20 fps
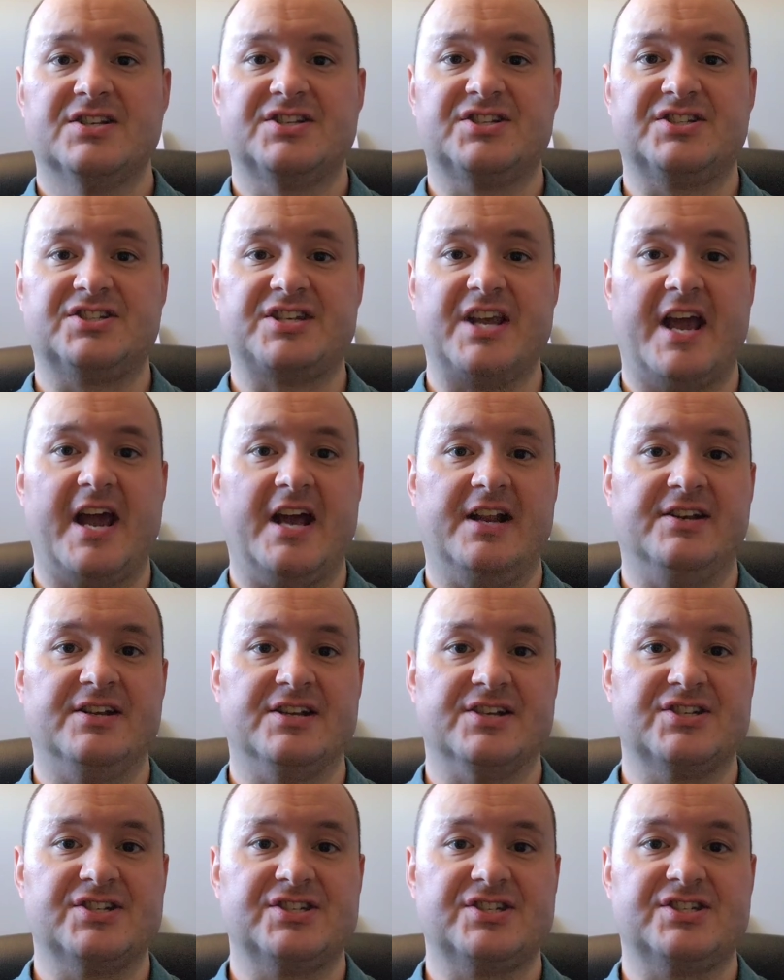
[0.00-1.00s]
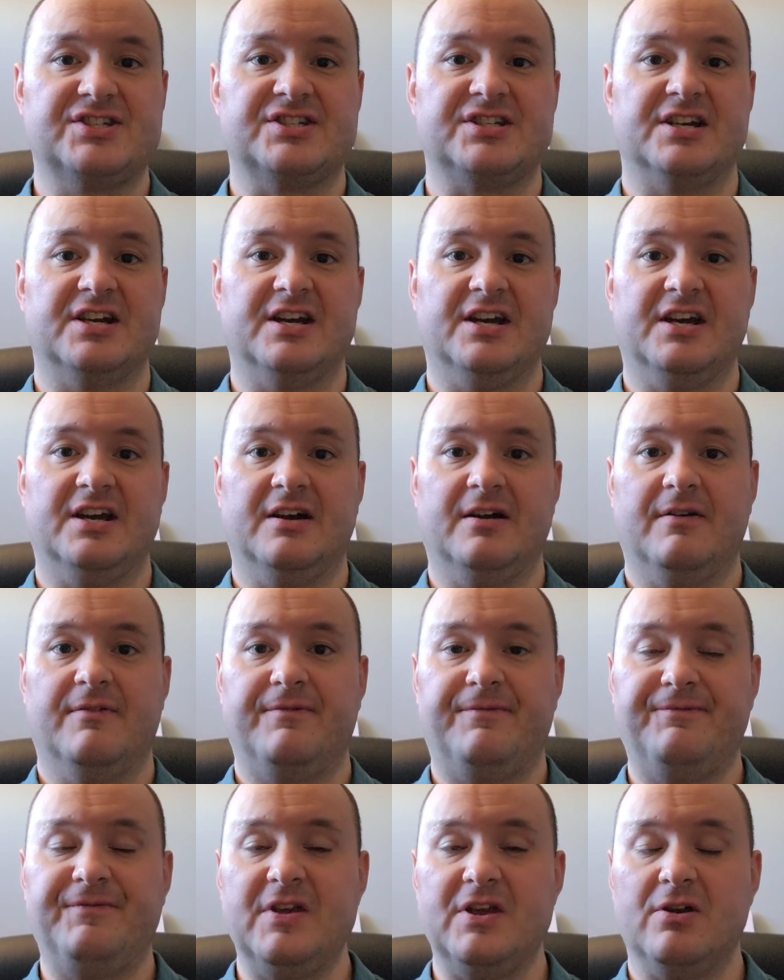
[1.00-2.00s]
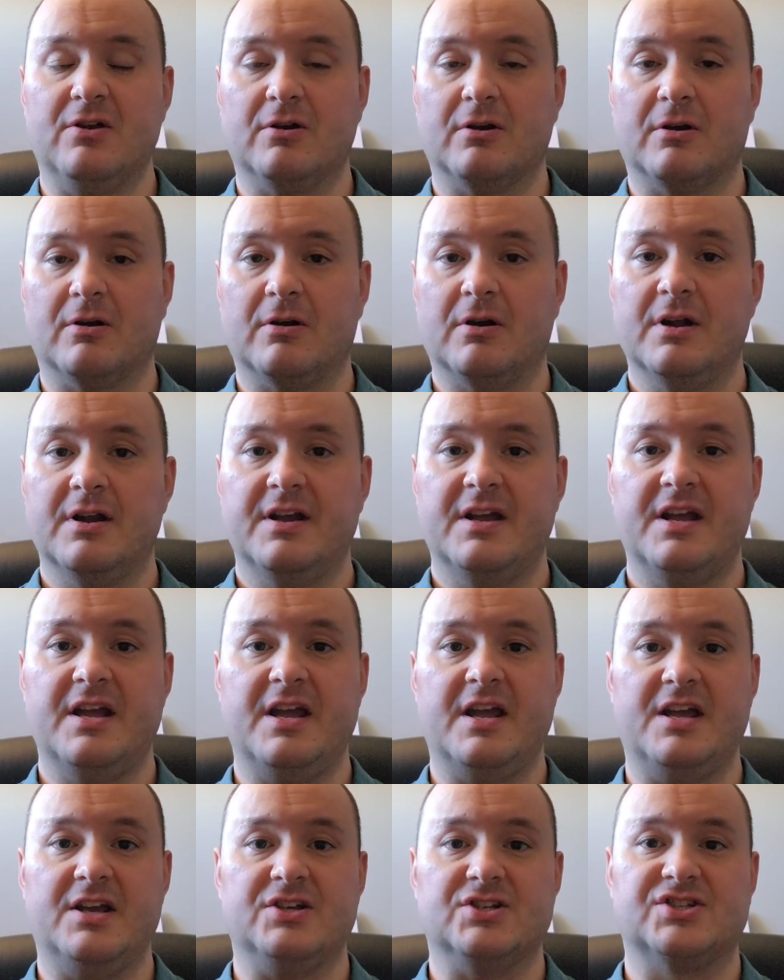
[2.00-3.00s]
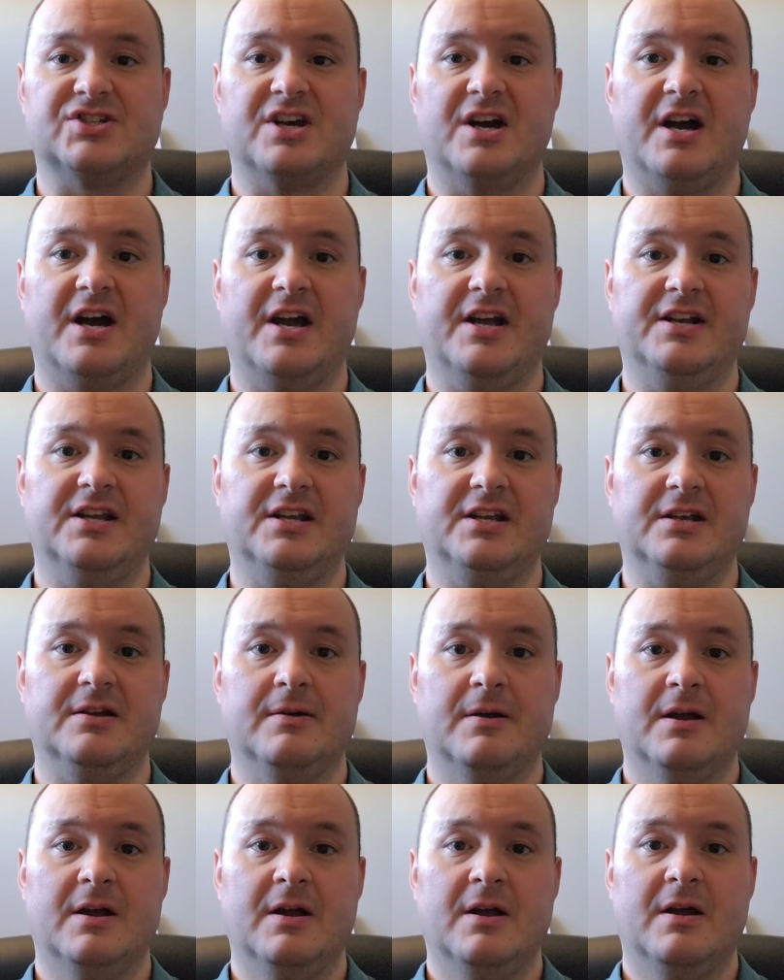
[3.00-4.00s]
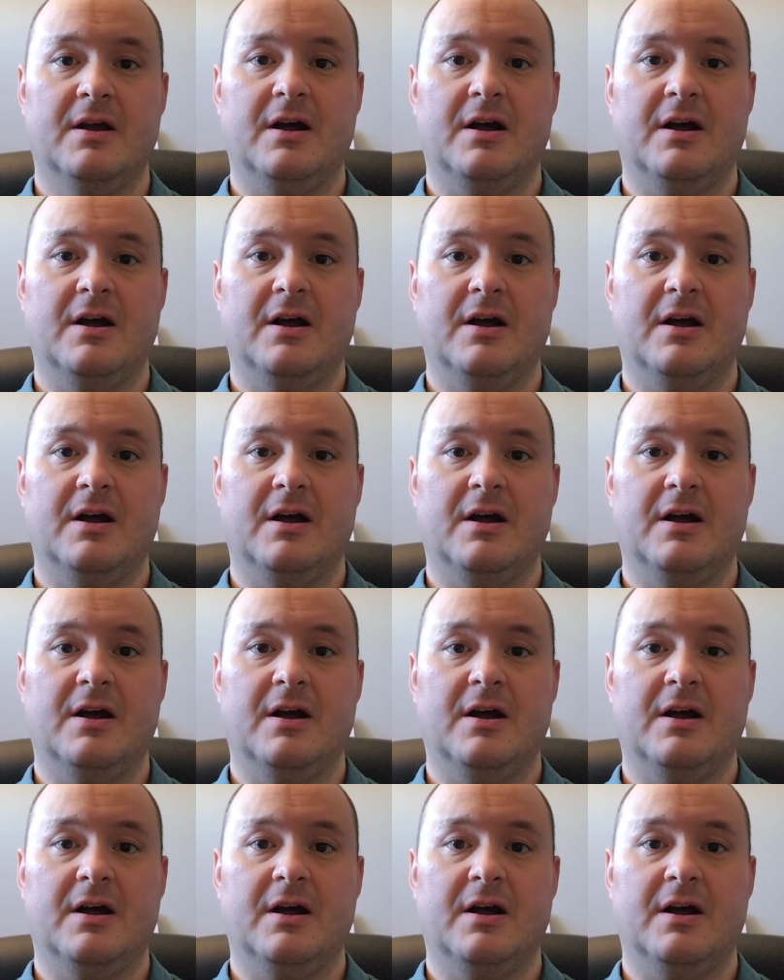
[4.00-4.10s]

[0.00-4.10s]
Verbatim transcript: sadness, uh, fear, anxiety.